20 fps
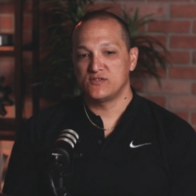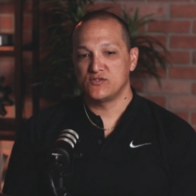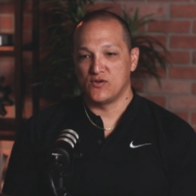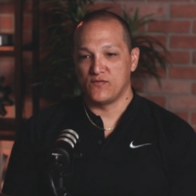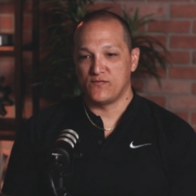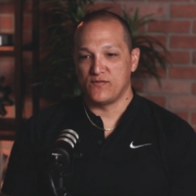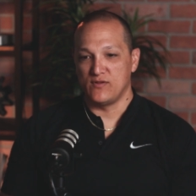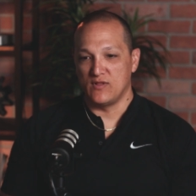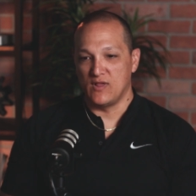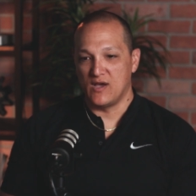so
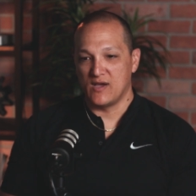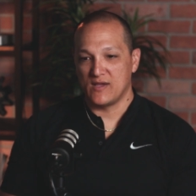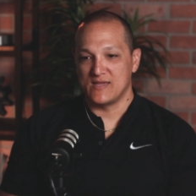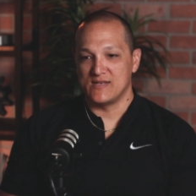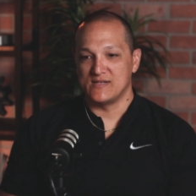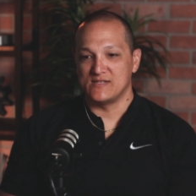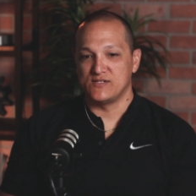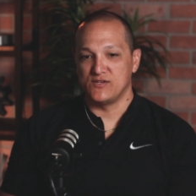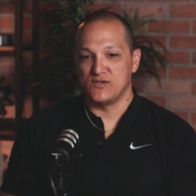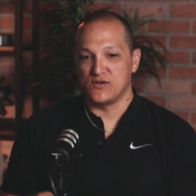if you log
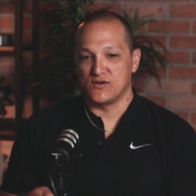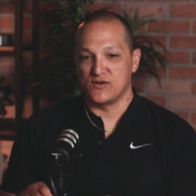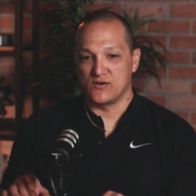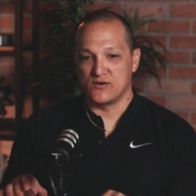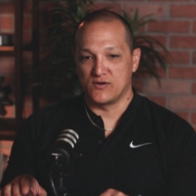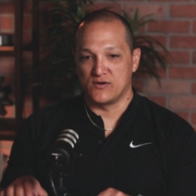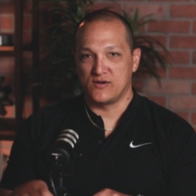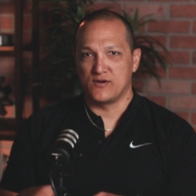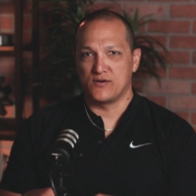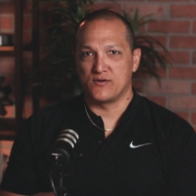into
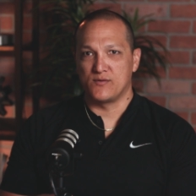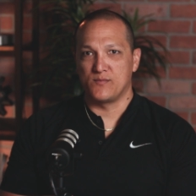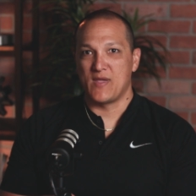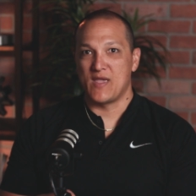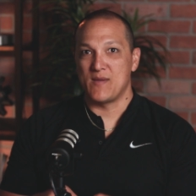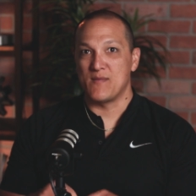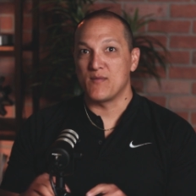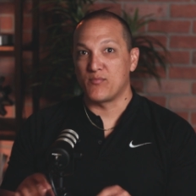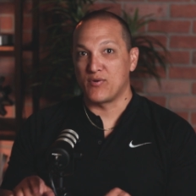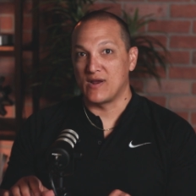your
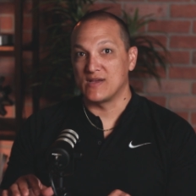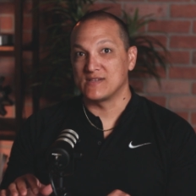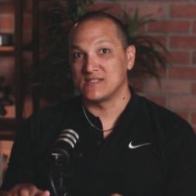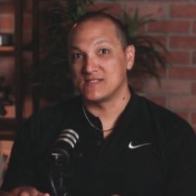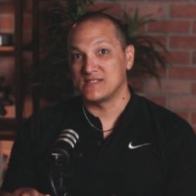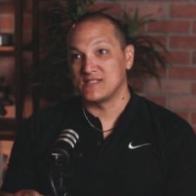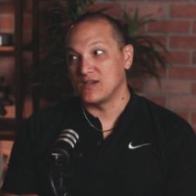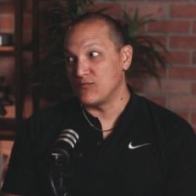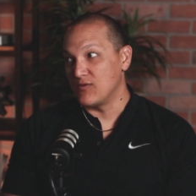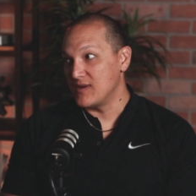payment
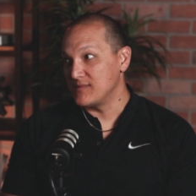processing